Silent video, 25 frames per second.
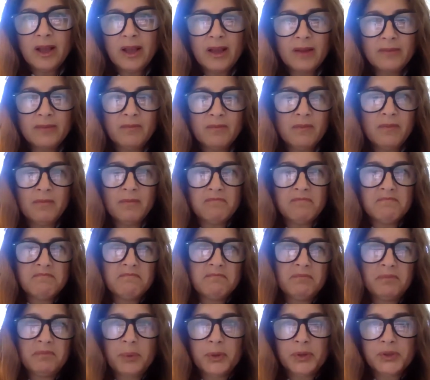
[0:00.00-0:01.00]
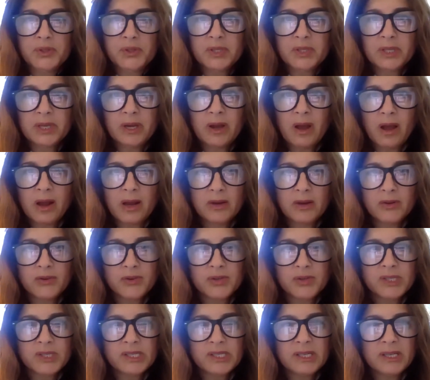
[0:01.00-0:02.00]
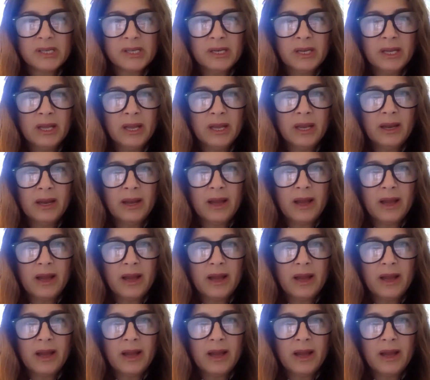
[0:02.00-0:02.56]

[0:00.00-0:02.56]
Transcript: I personally not interested in it.